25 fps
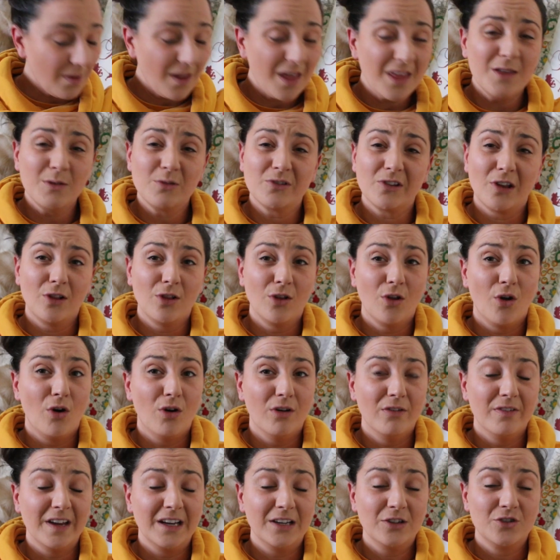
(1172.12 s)
There's a lot
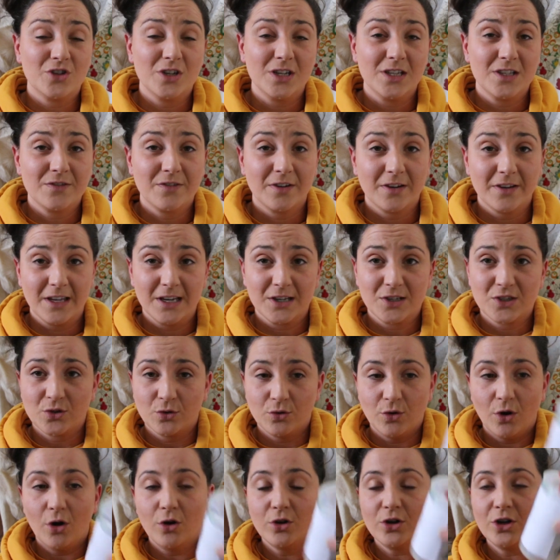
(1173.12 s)
of entries for this,
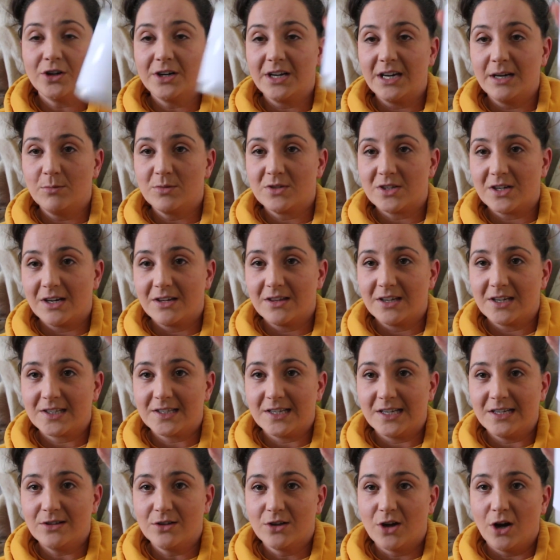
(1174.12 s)
so all your names are in this
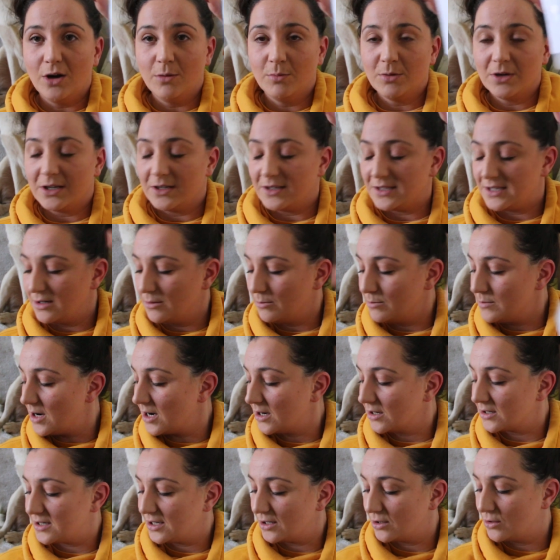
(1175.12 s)
little cup. You can see them
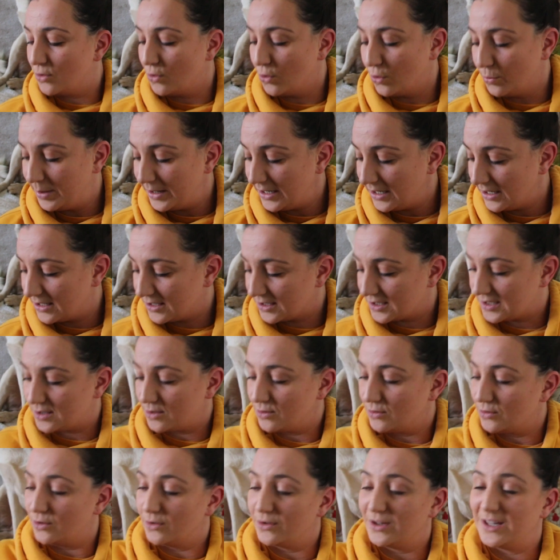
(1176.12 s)
marked at Copic,
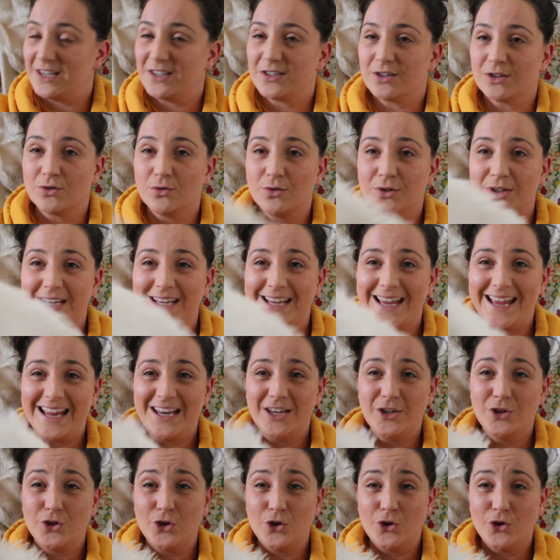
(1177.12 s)
so these are going
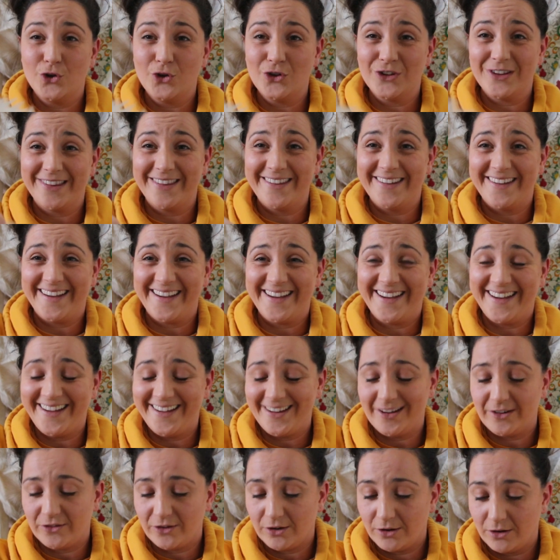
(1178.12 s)
into the
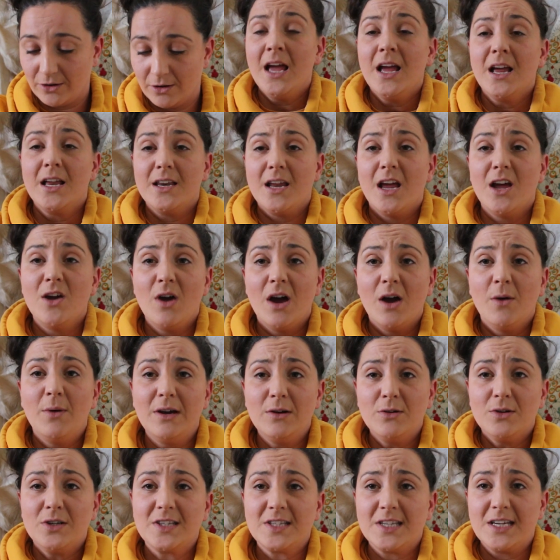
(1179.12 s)
hat. Now I
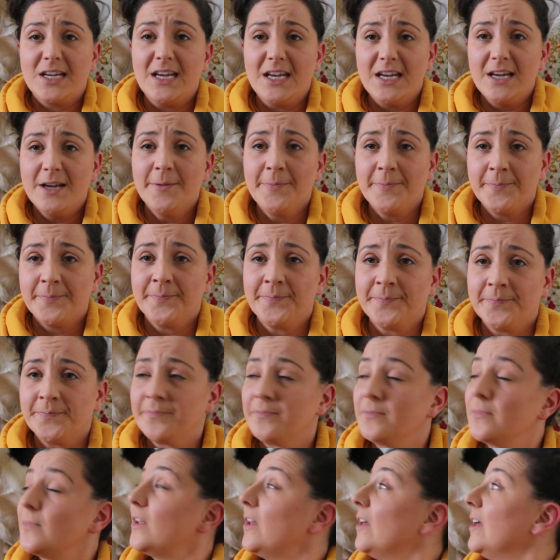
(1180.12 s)
will say,
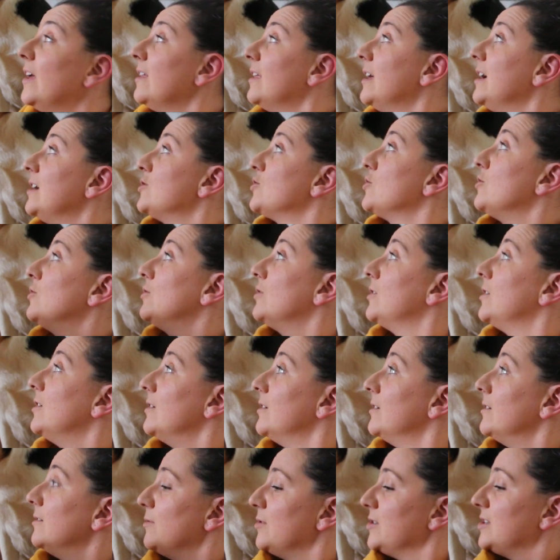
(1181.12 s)
you like that, Jock?
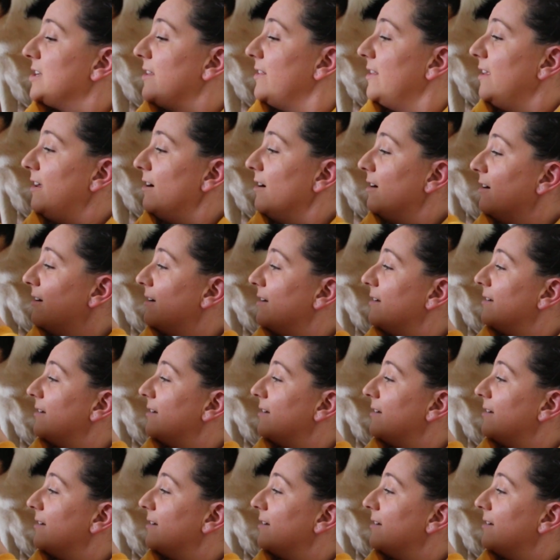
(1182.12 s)
What's in there?